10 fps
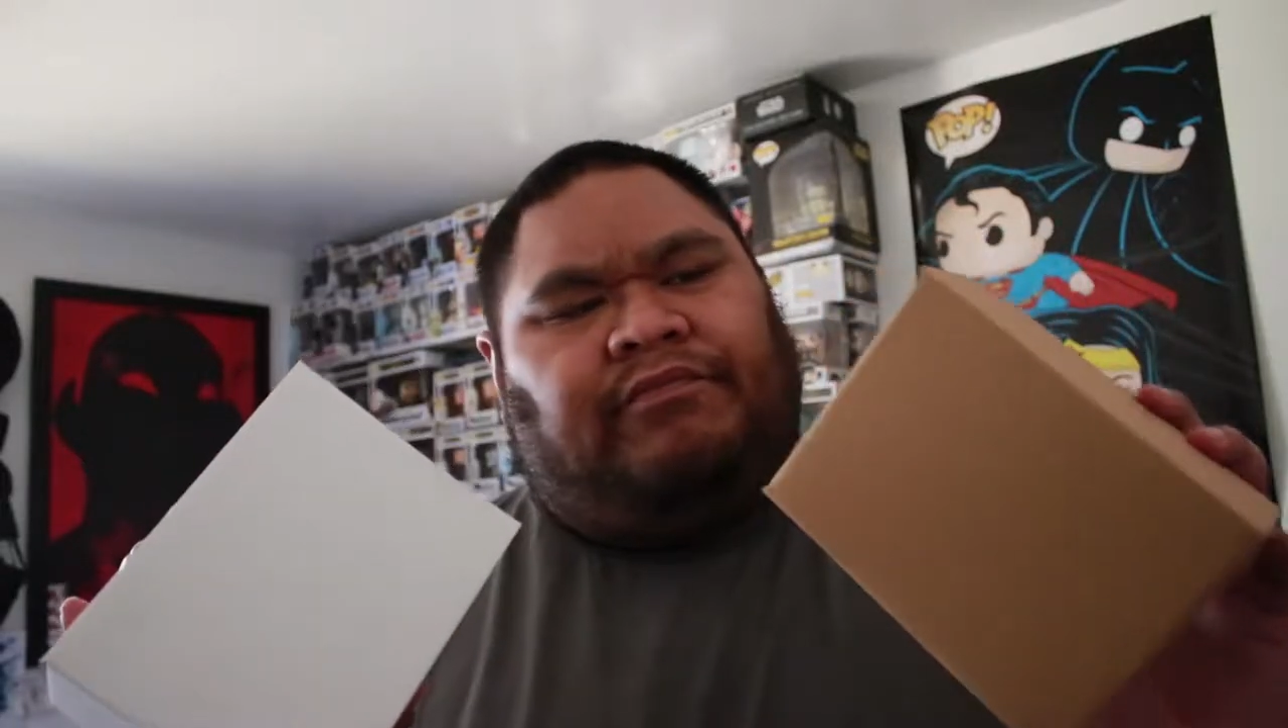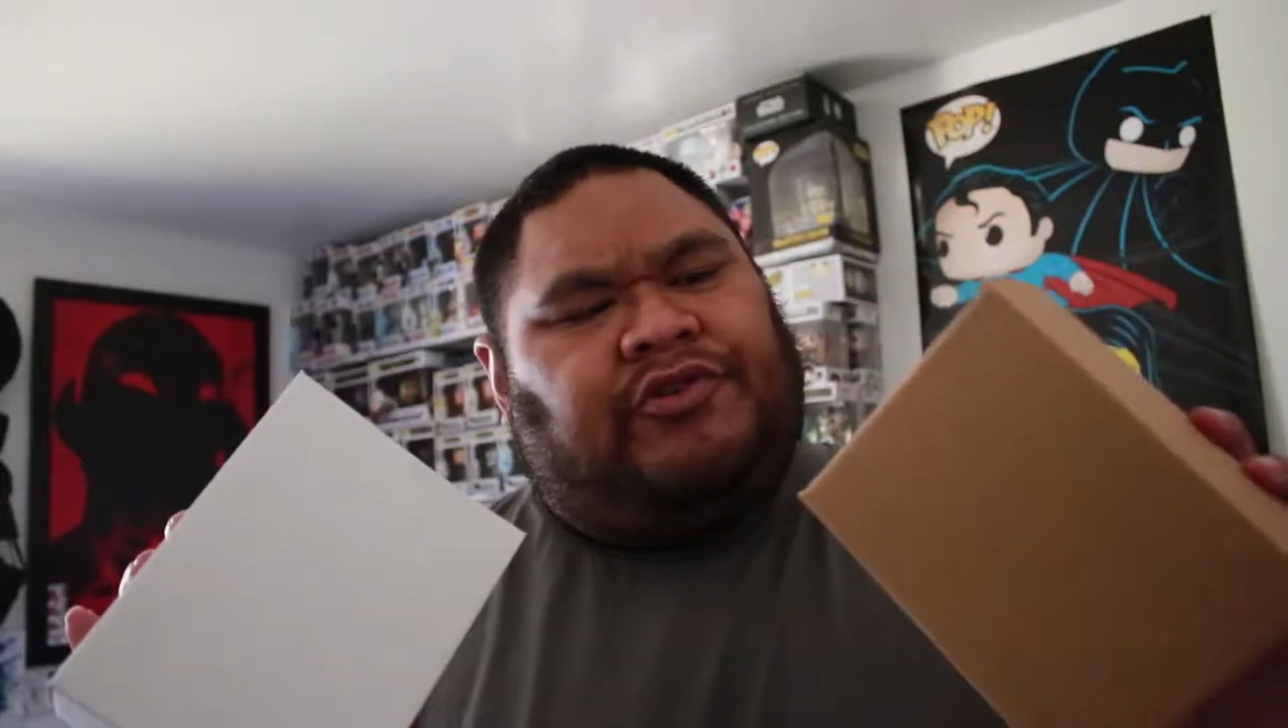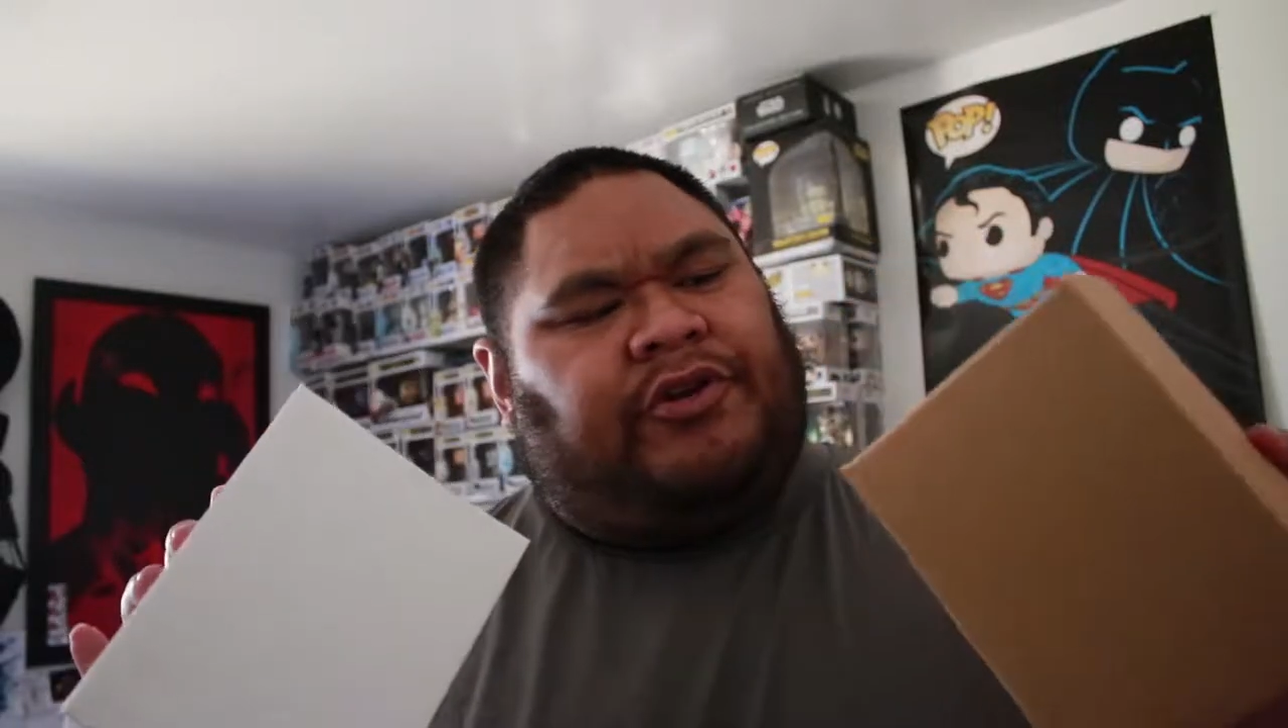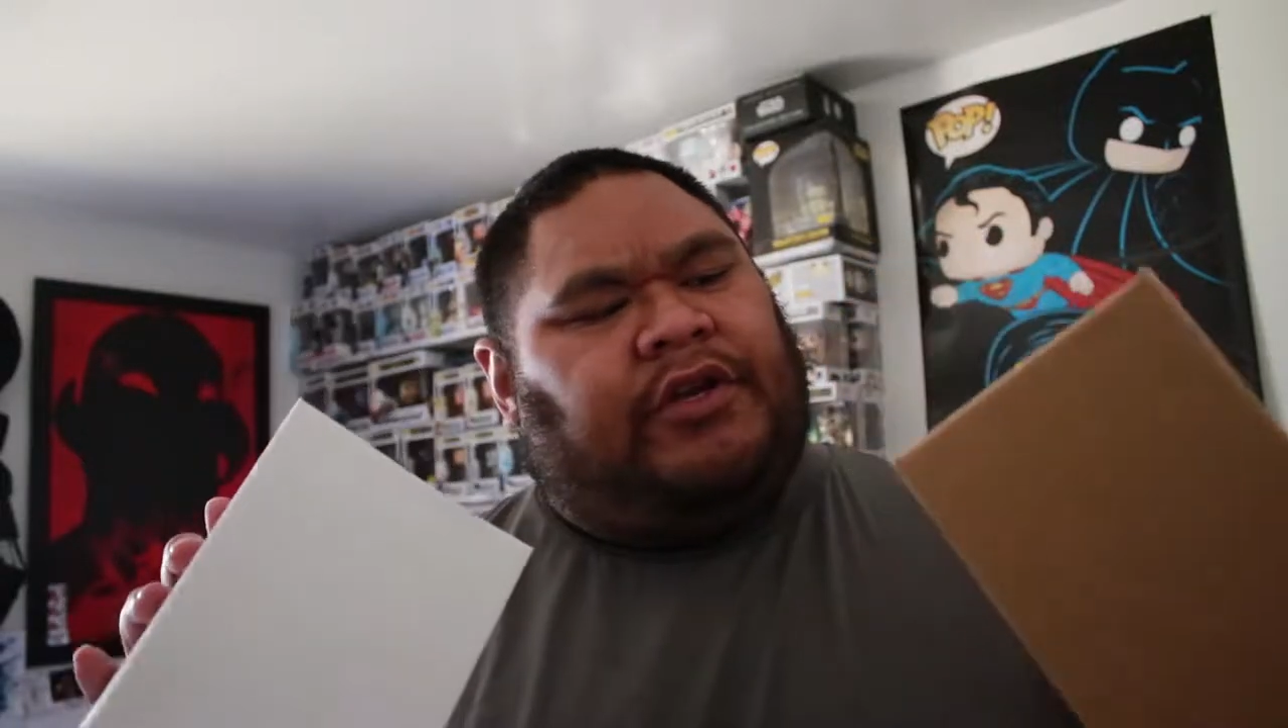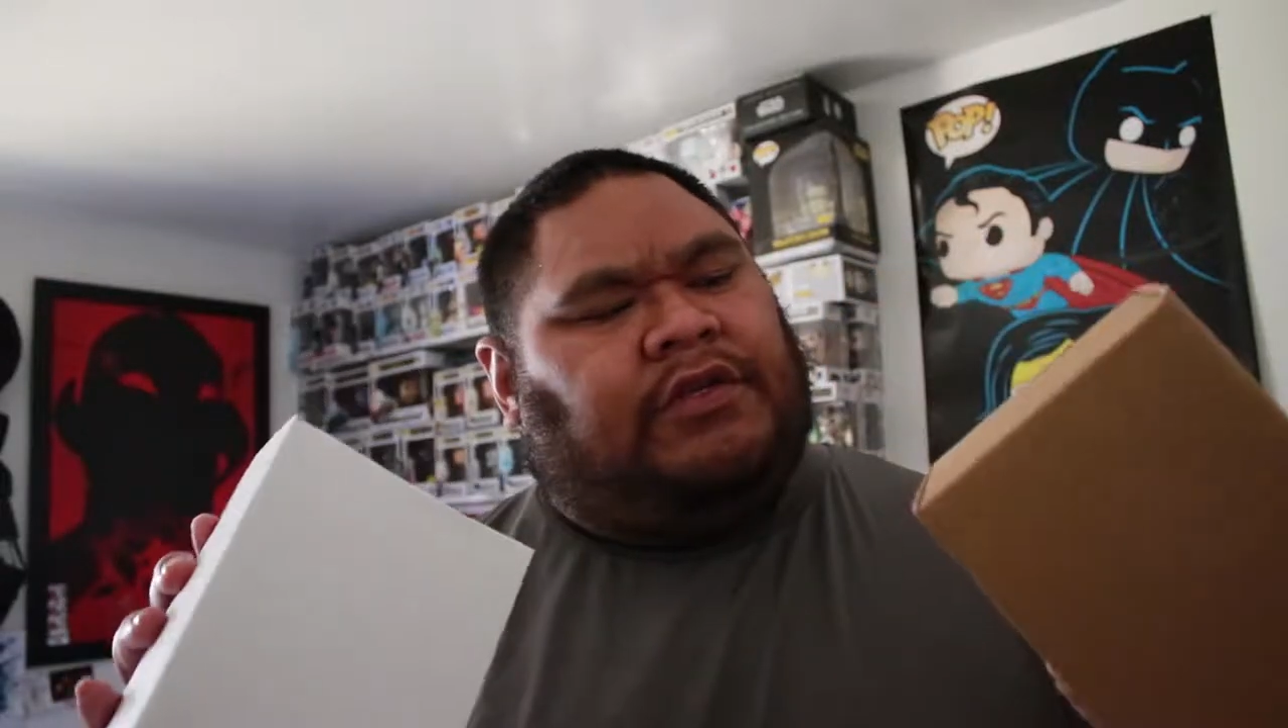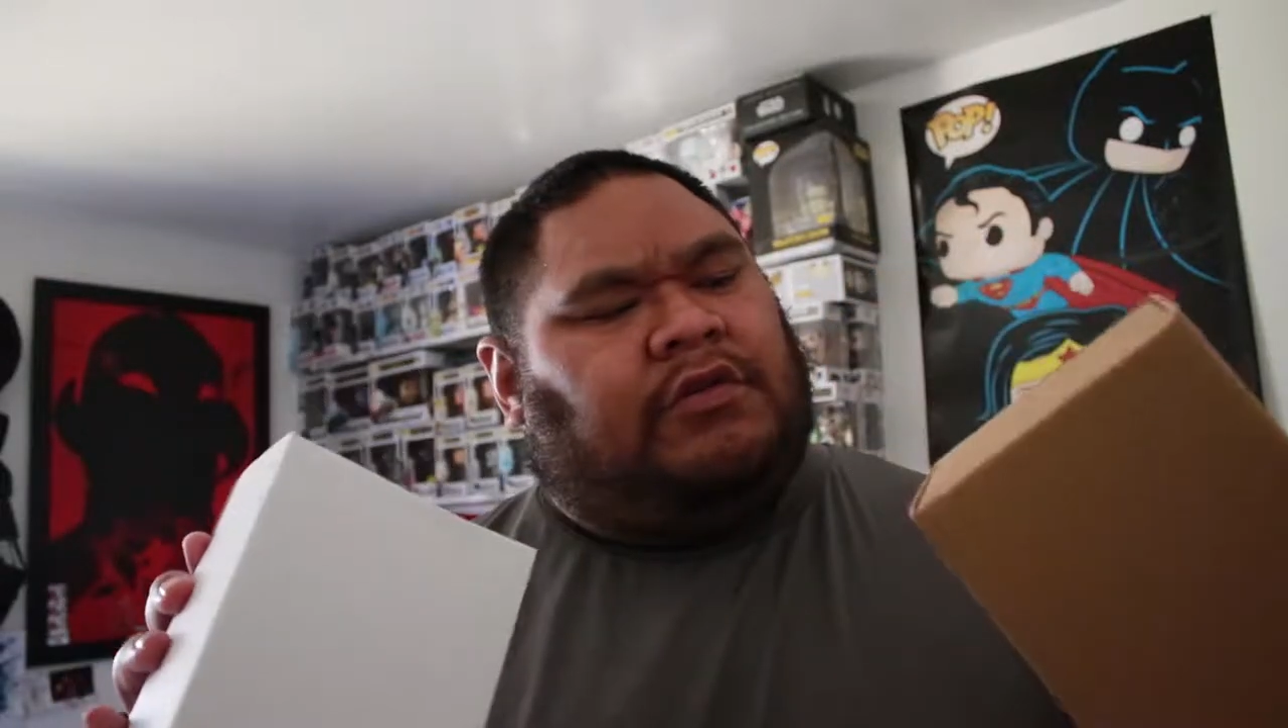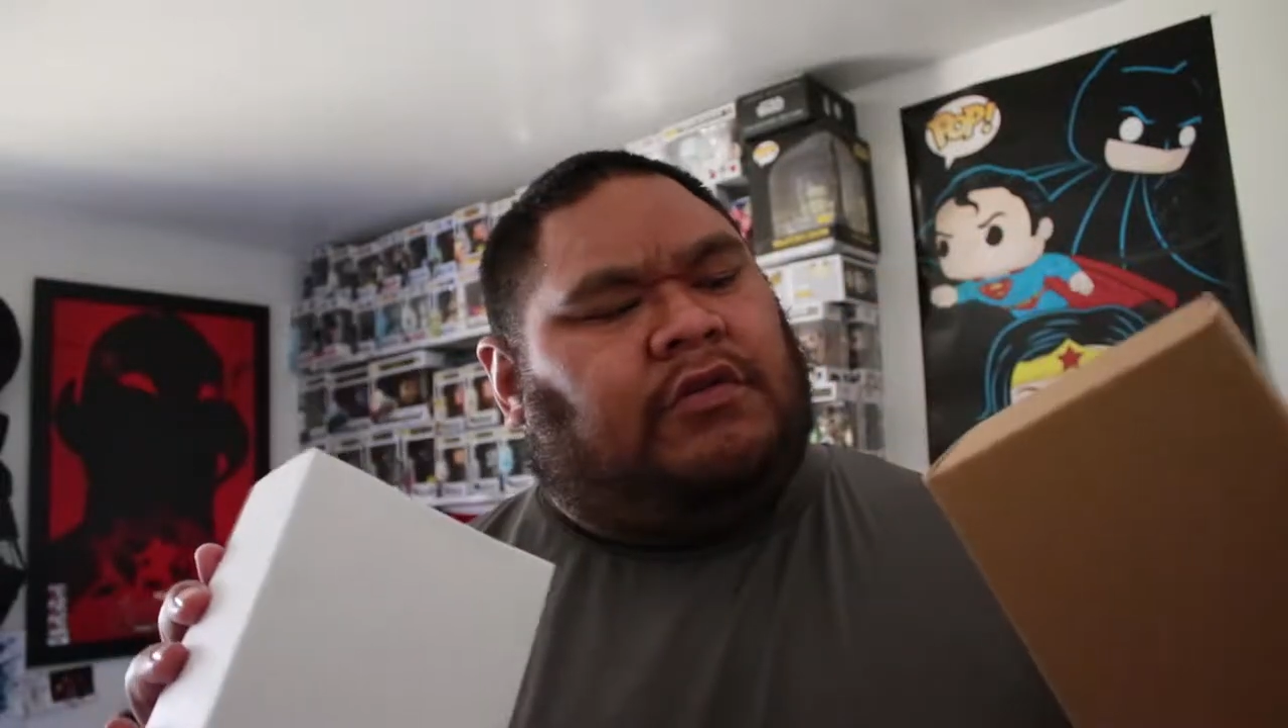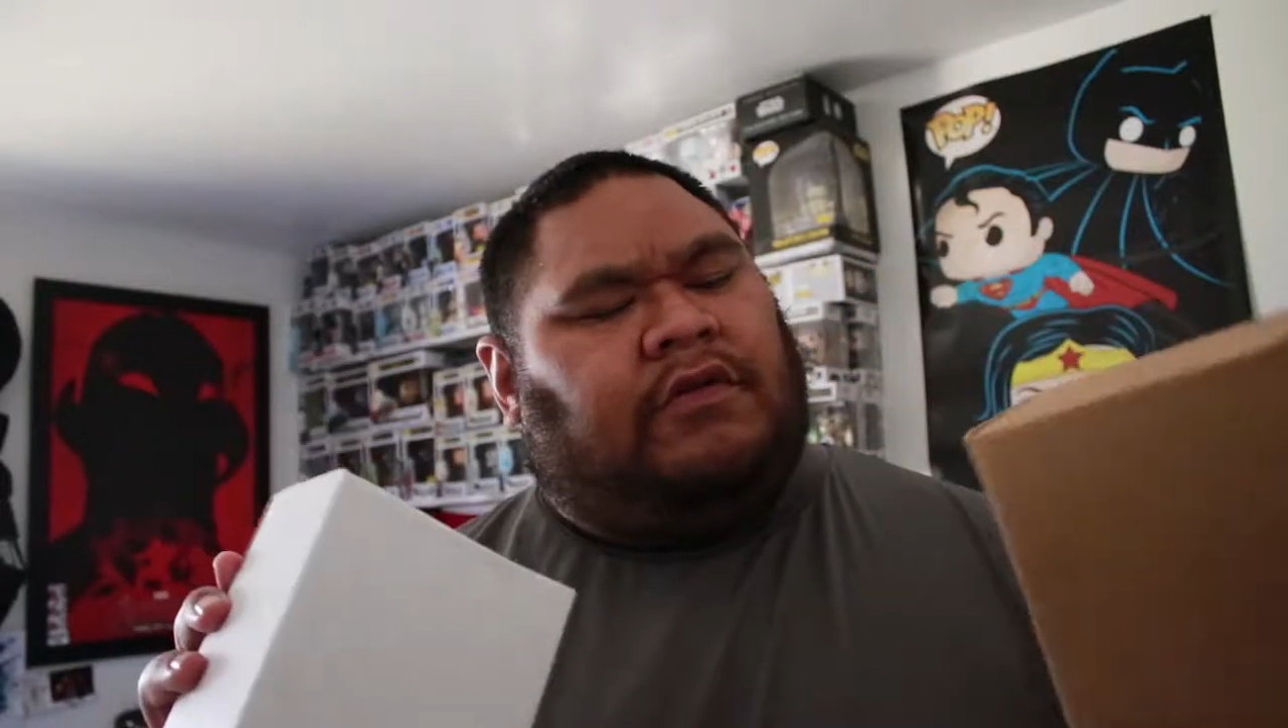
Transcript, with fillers: trades or